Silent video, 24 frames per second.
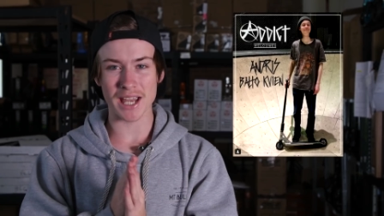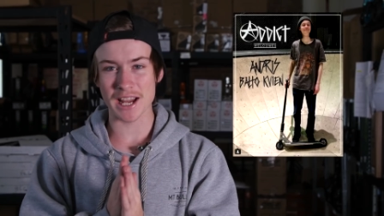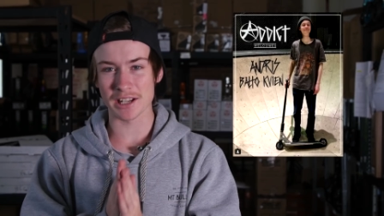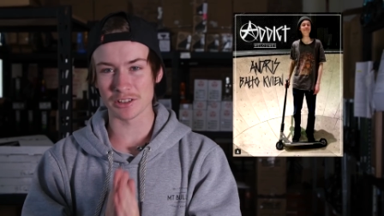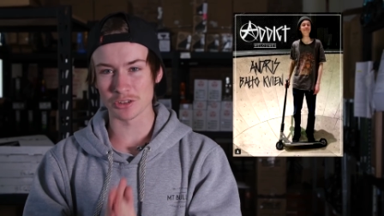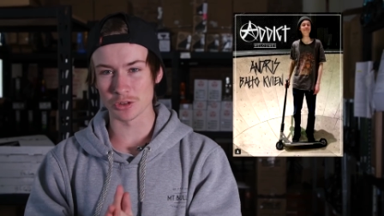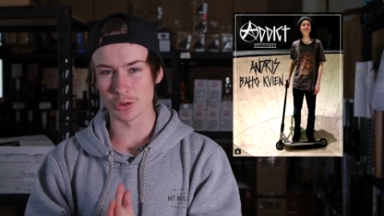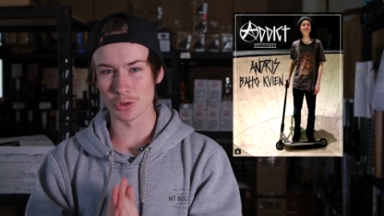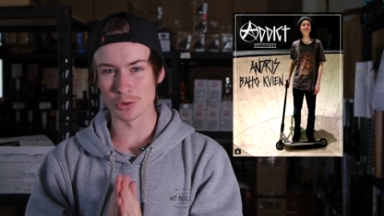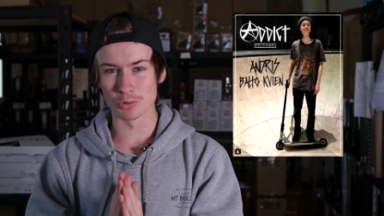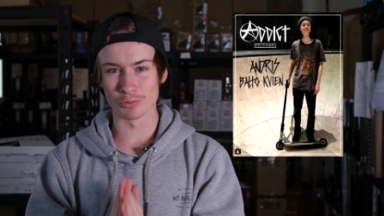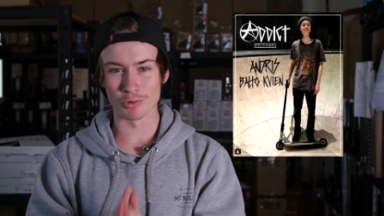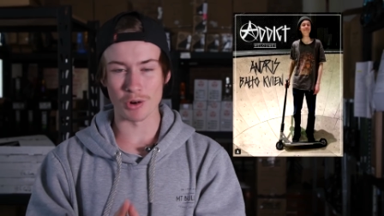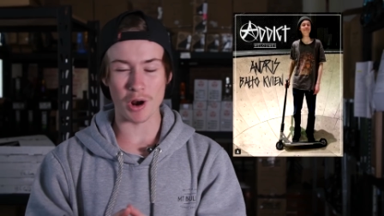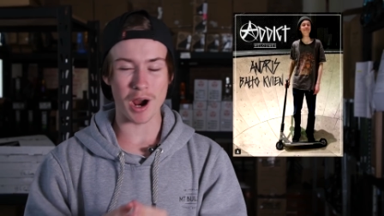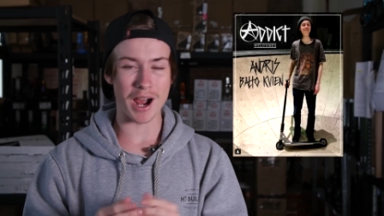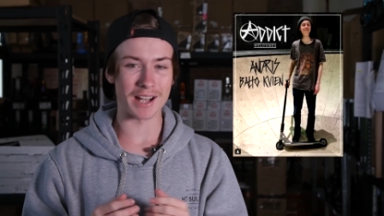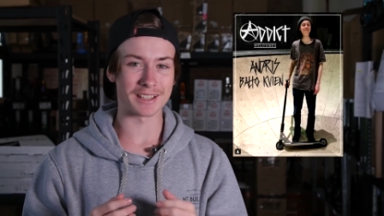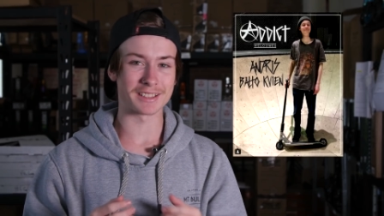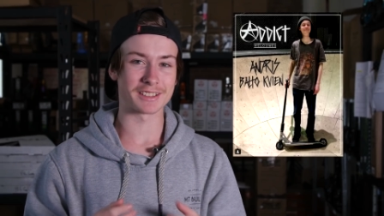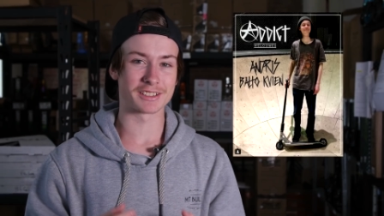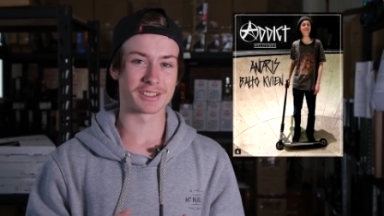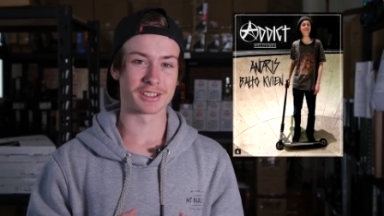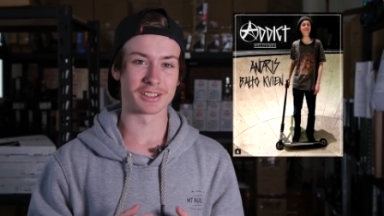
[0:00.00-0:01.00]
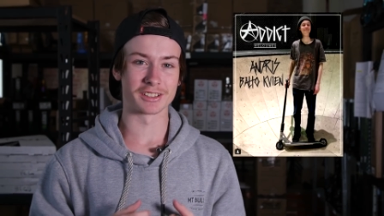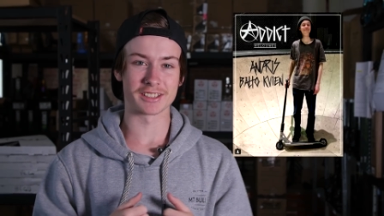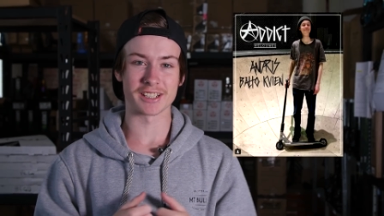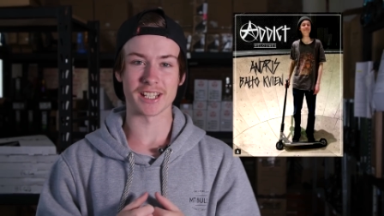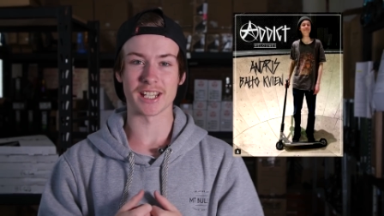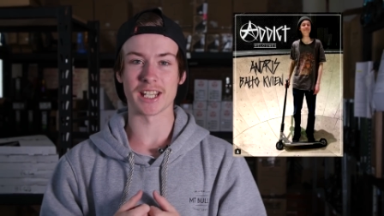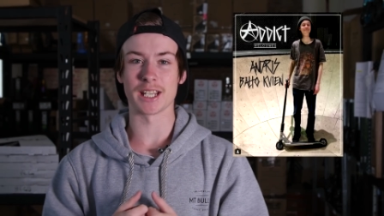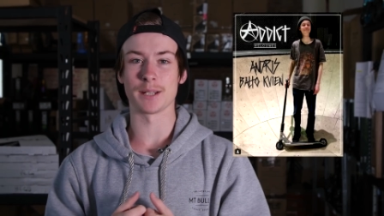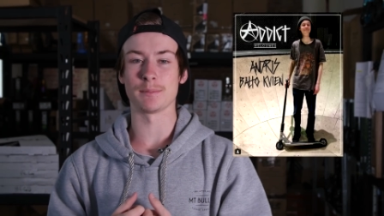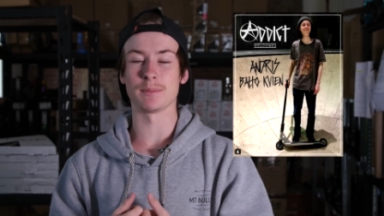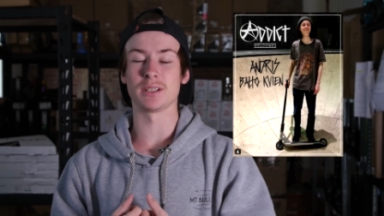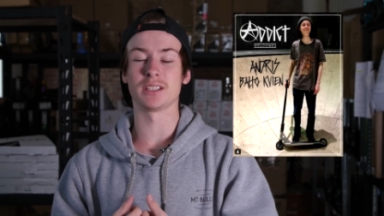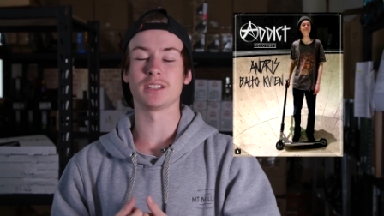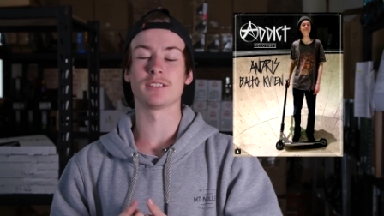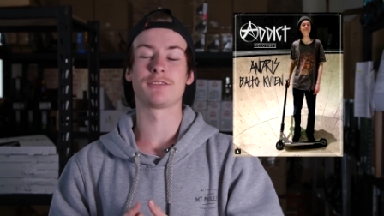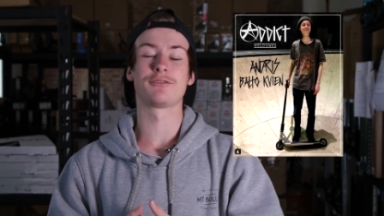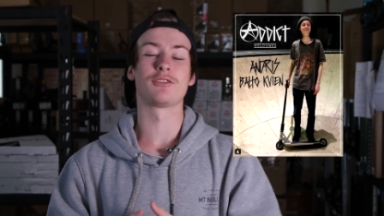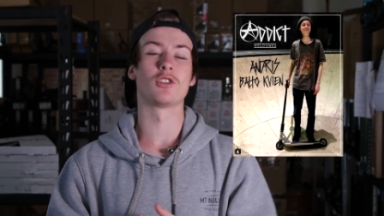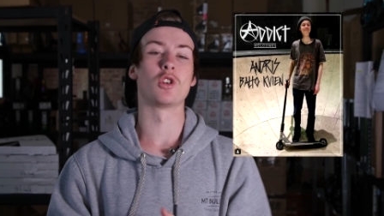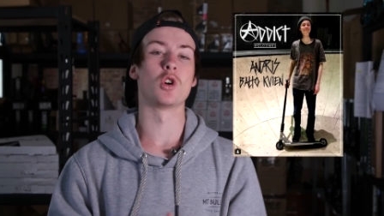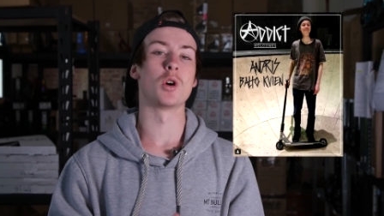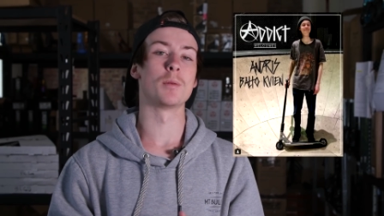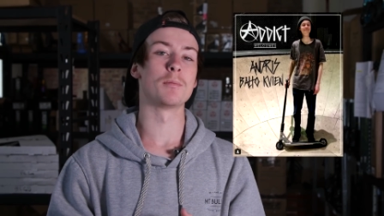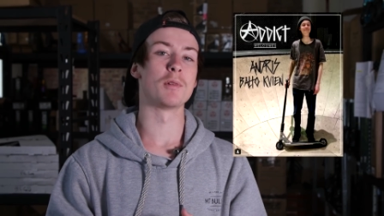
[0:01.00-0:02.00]
a new rider to the team in the
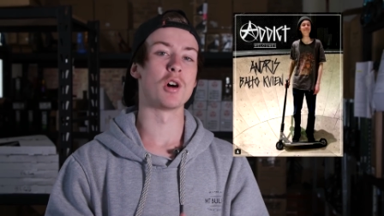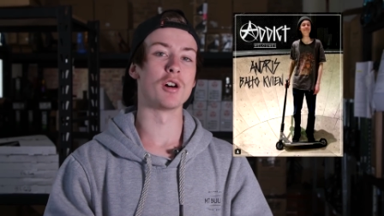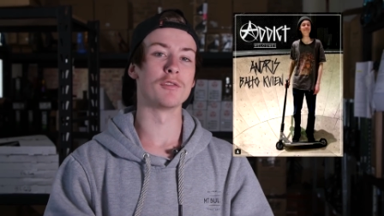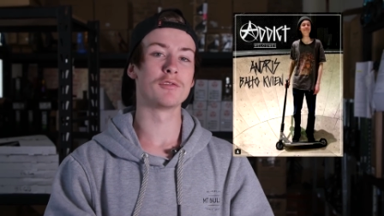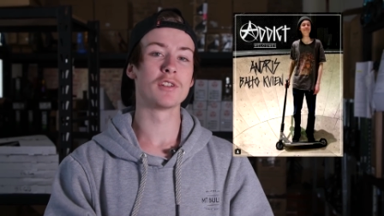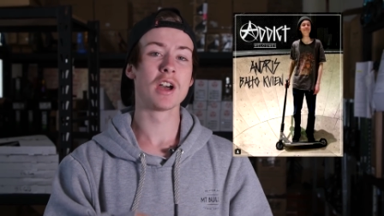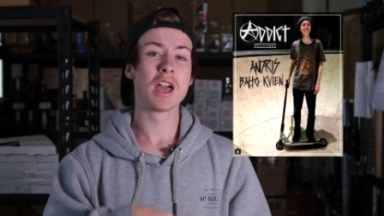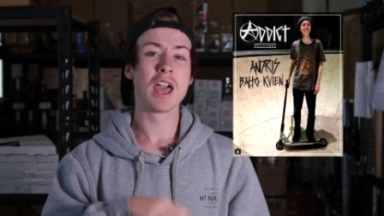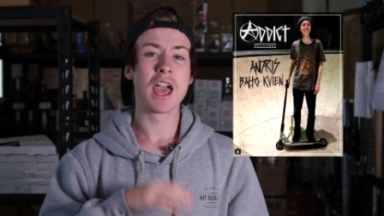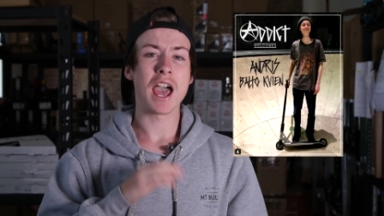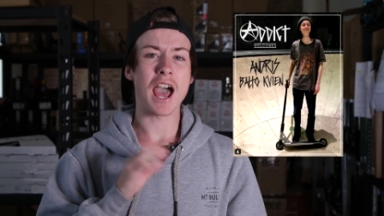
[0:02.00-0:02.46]
form of